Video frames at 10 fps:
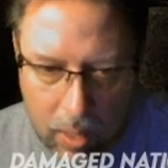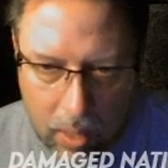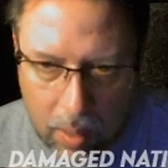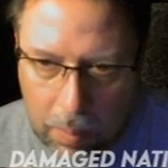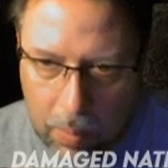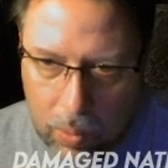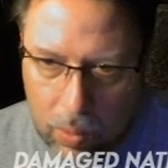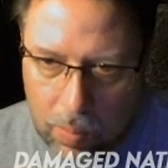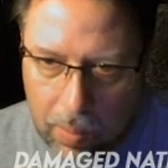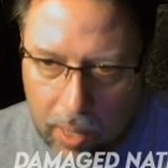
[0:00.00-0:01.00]
Bone
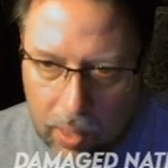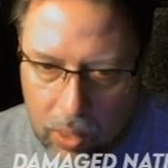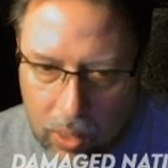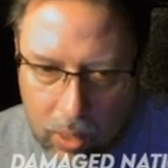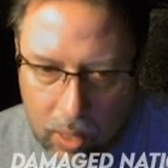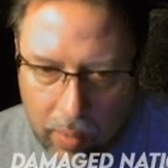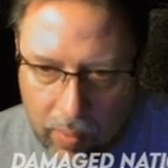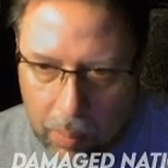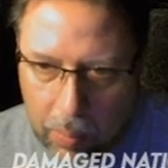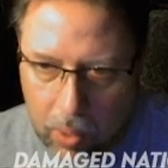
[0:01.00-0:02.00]
Smasher, Havoc
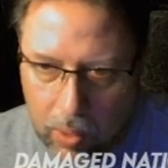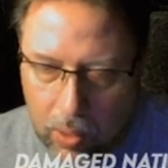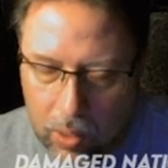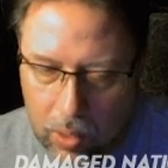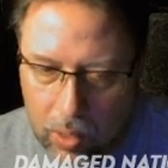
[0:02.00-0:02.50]
Punch.